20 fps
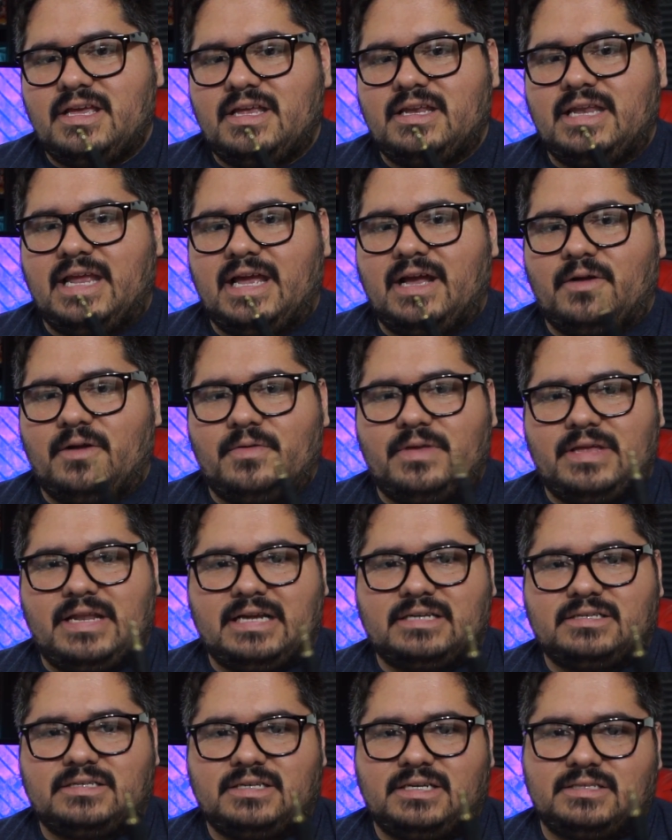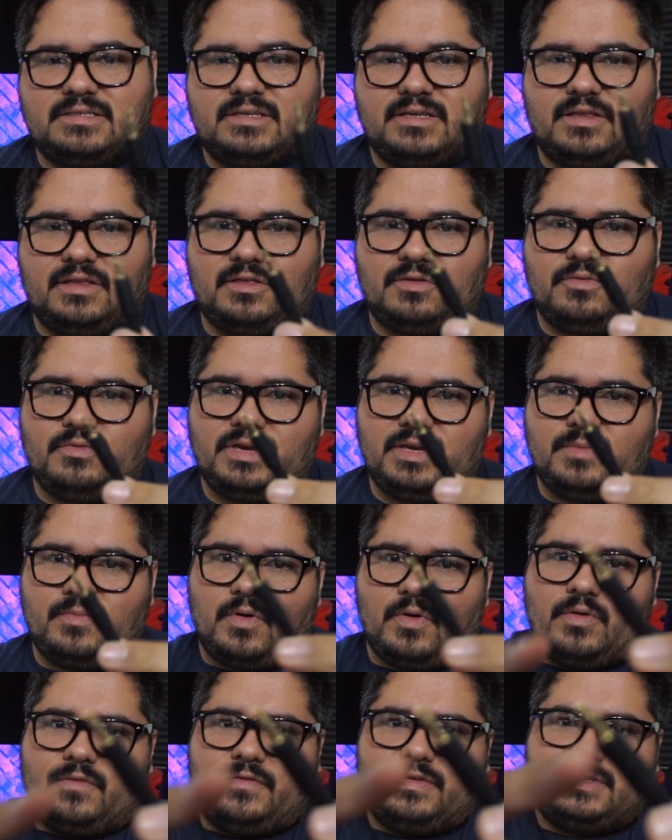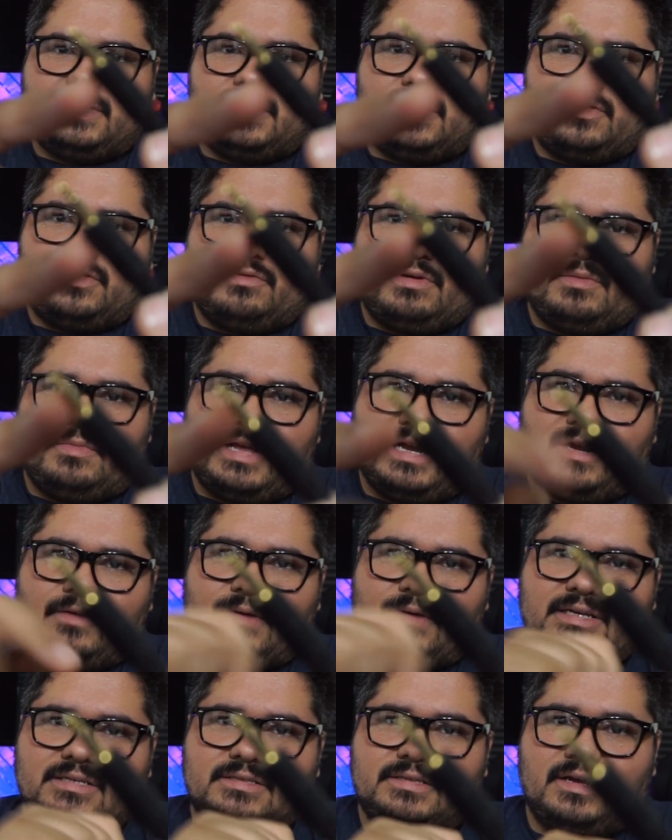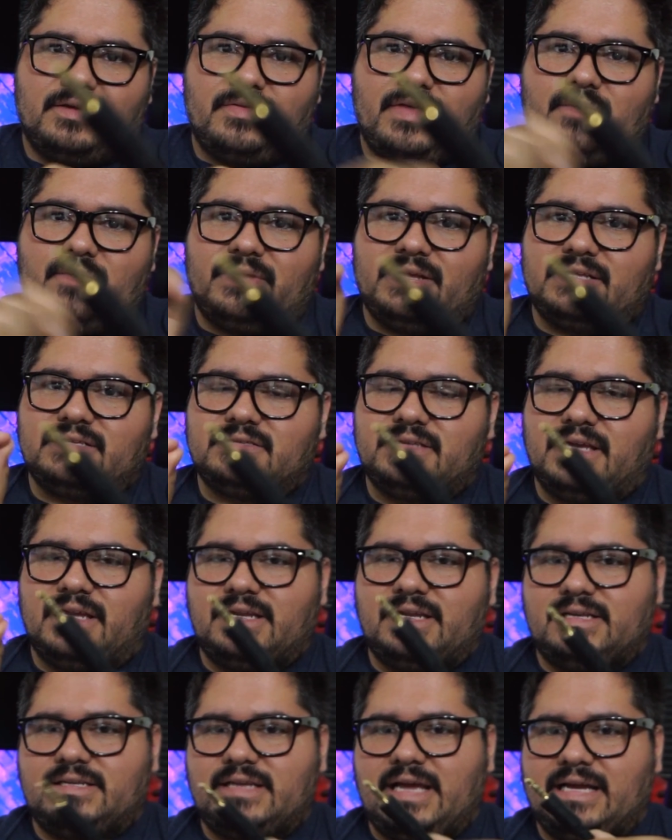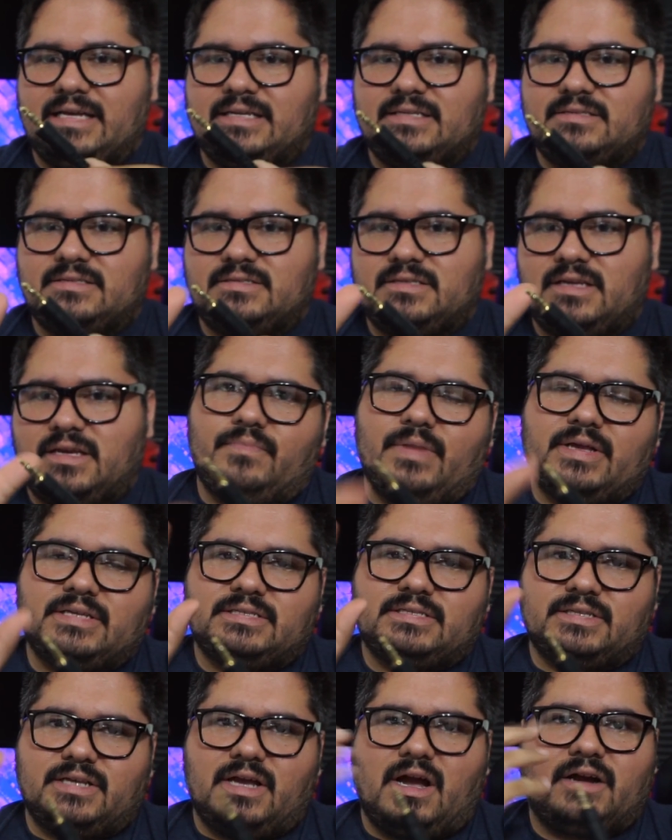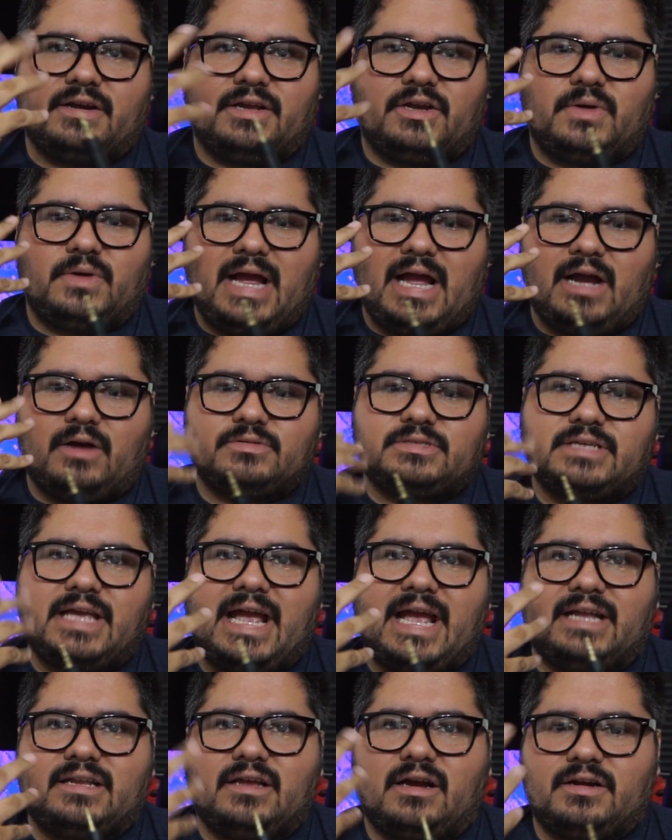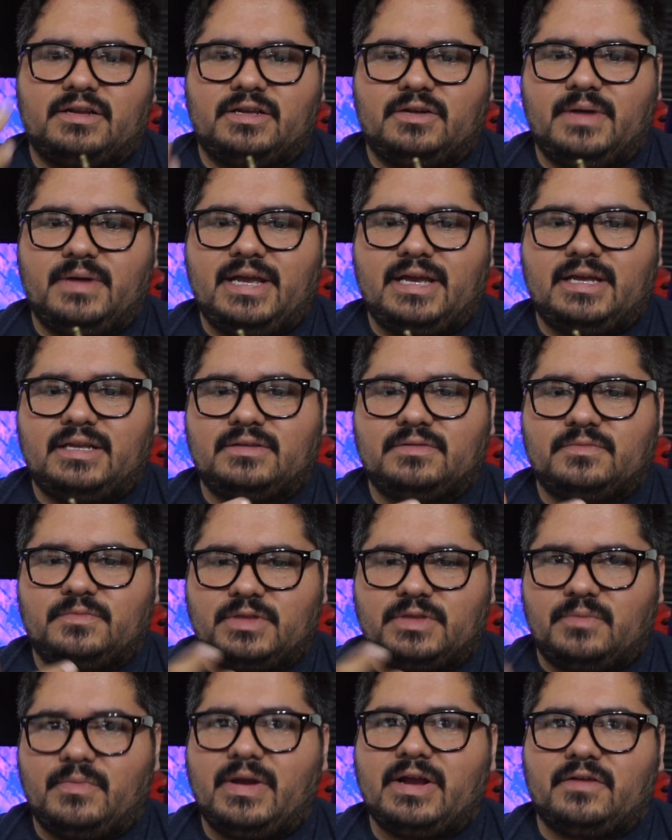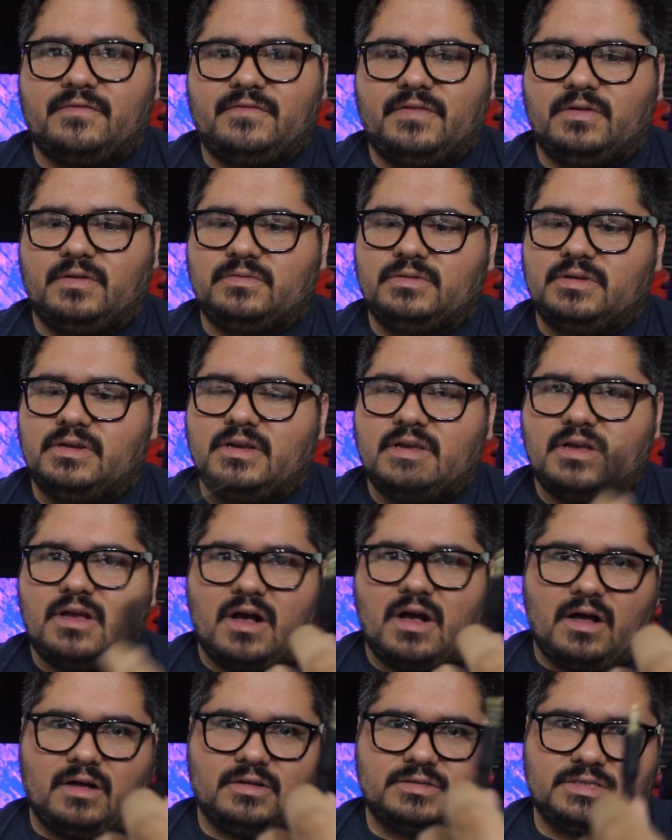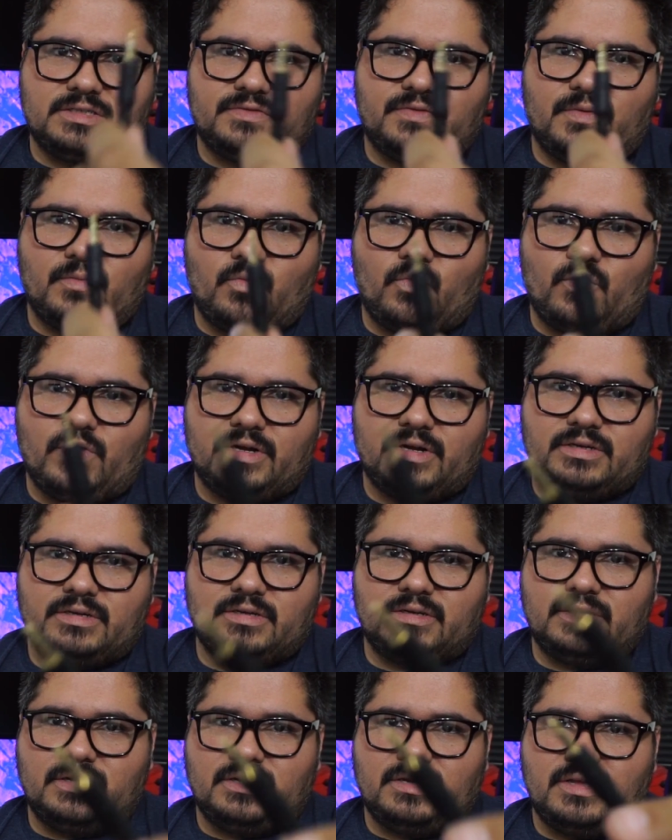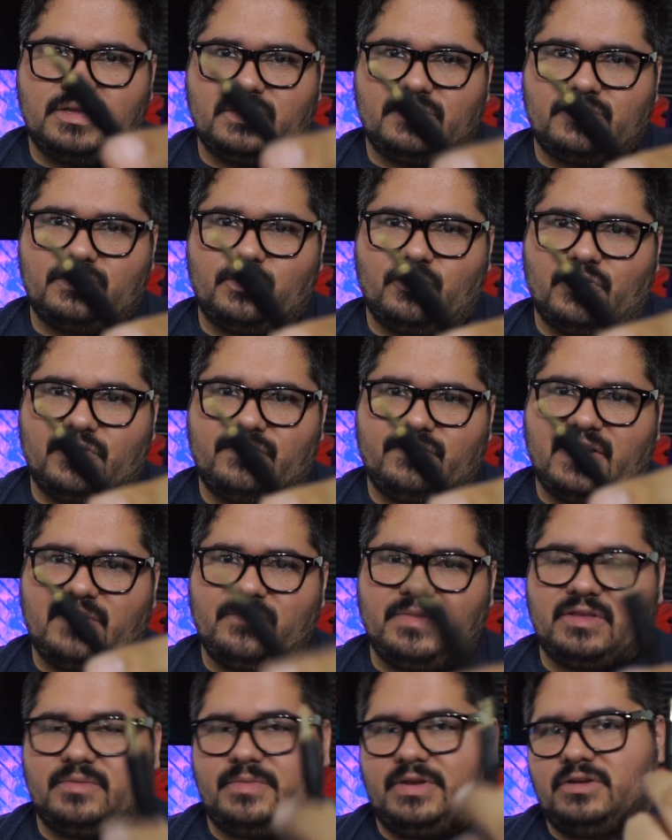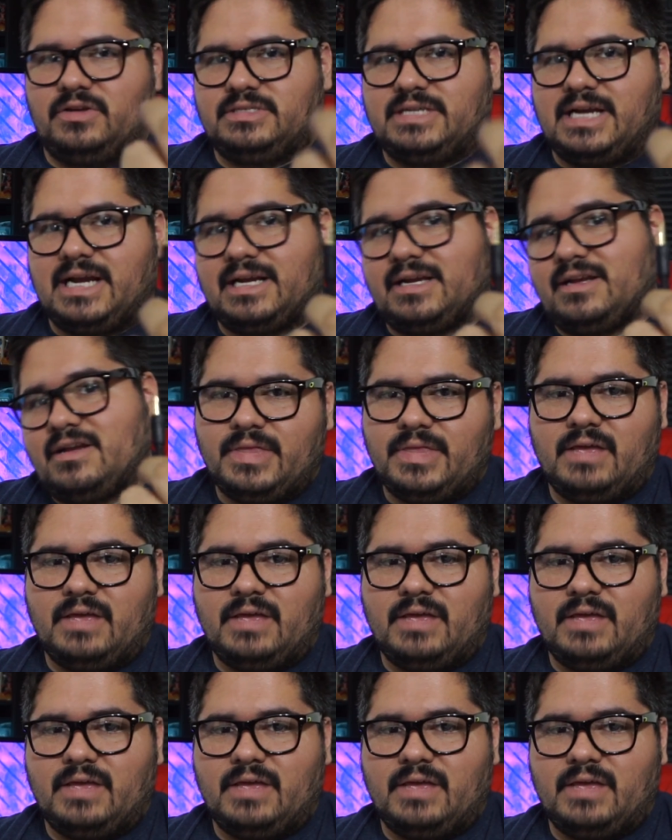Now, it actually is a 3-pole. If you see the 3 black rings there, that means that it has basically audio out and audio in with the microphone, all just from one 3.5mm jack.